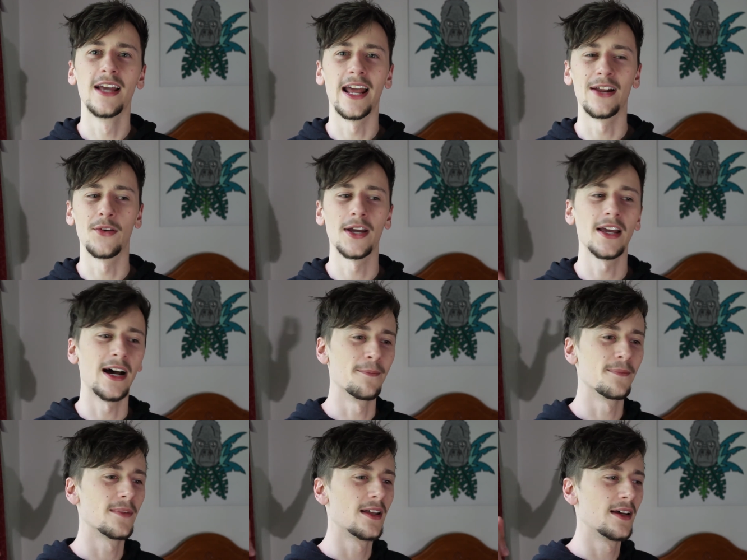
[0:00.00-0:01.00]
Anyway,
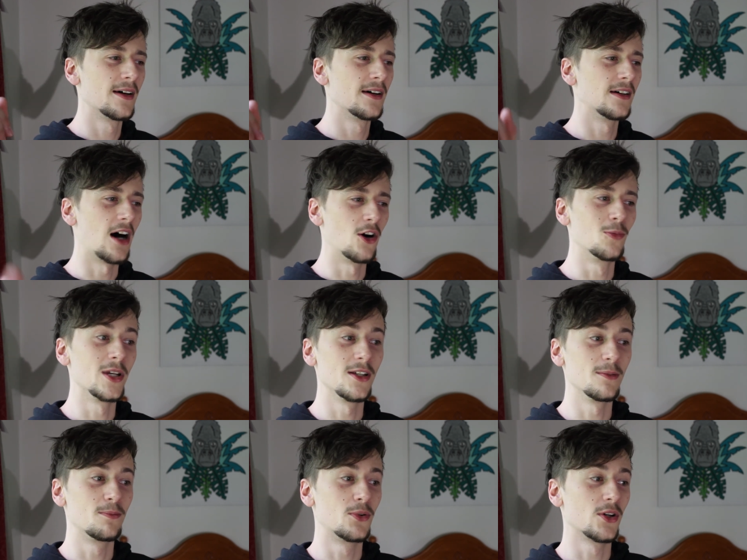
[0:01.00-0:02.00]
um, I'll
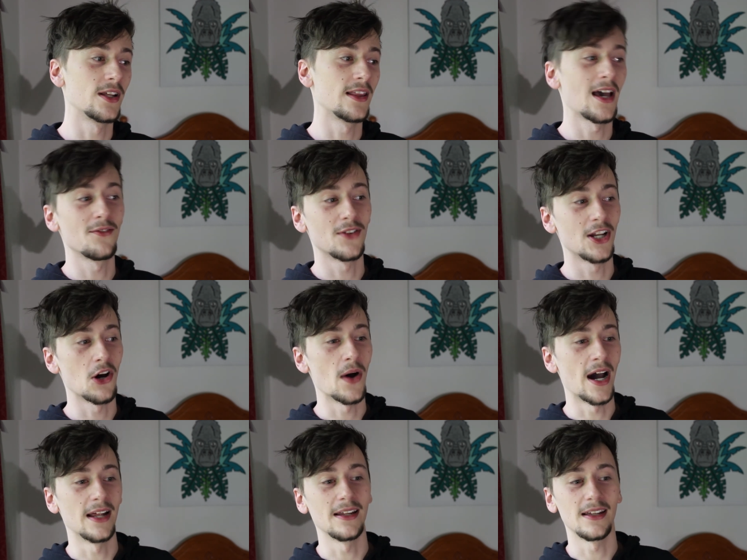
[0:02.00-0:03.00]
be putting that video
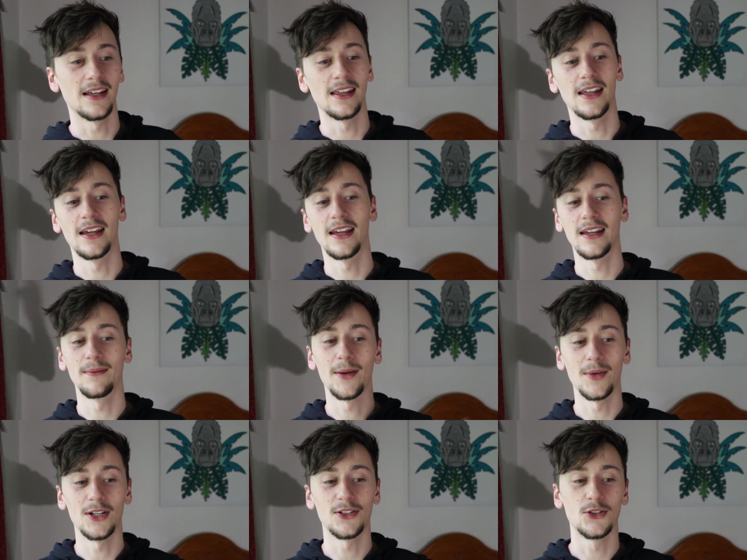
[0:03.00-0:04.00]
out uh,
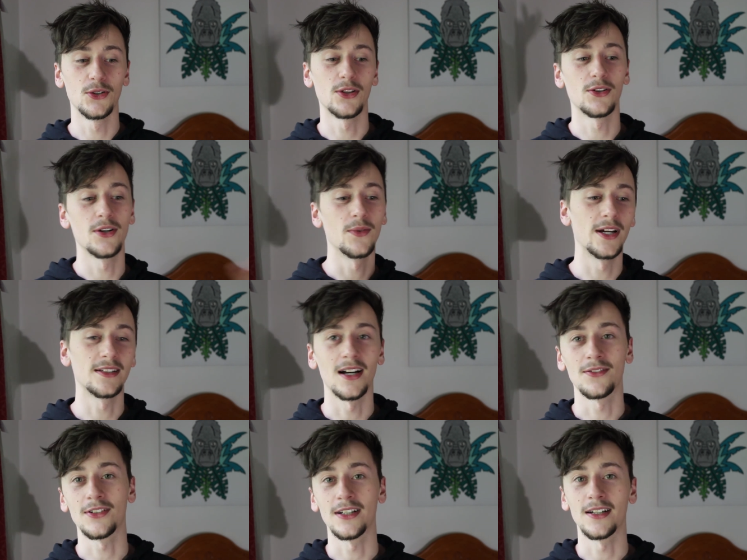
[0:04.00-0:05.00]
maybe two or three weeks
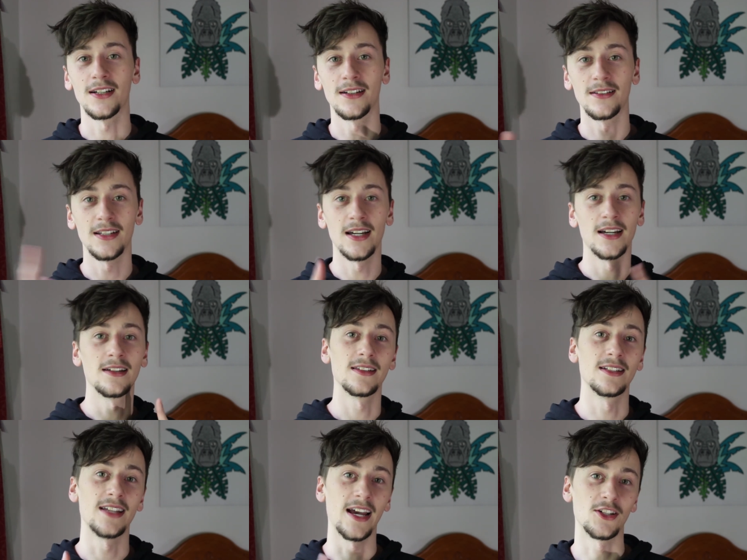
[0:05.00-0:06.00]
after the, uh,
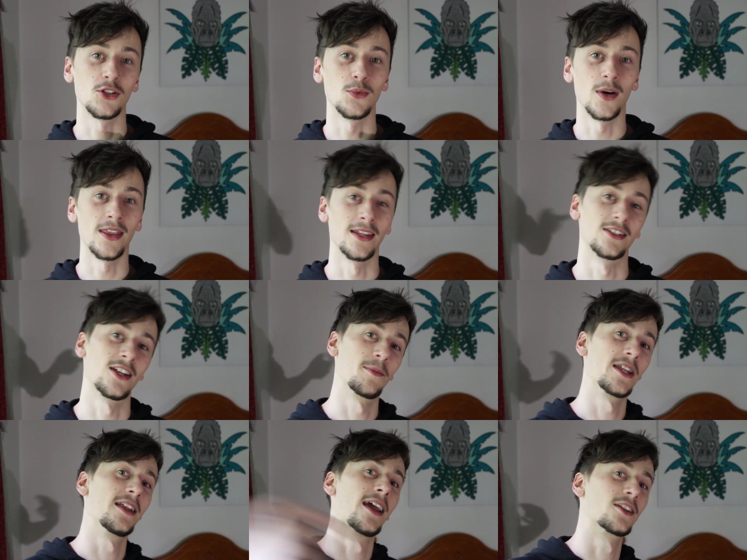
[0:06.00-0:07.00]
the tattoo one that's going to
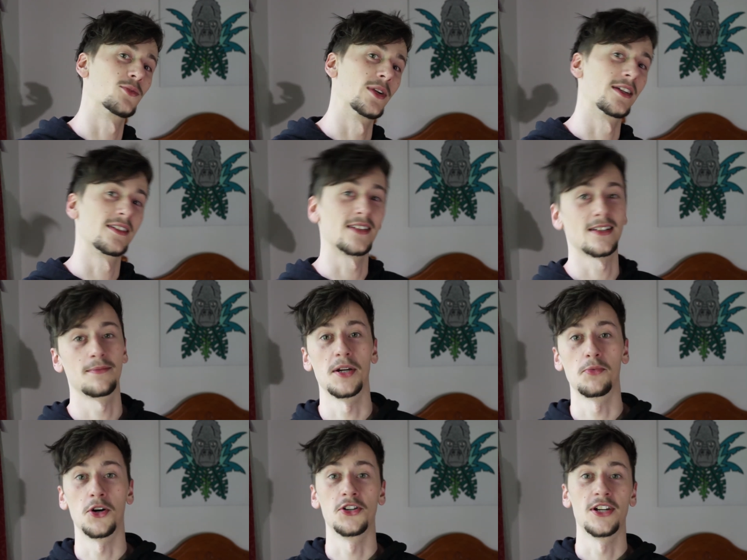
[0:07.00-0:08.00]
be next week because that's a
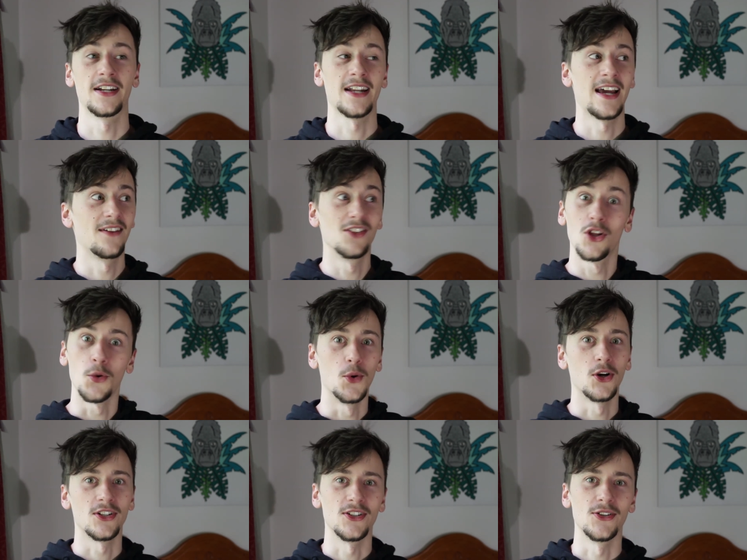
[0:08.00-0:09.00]
big project and I have a lot of work to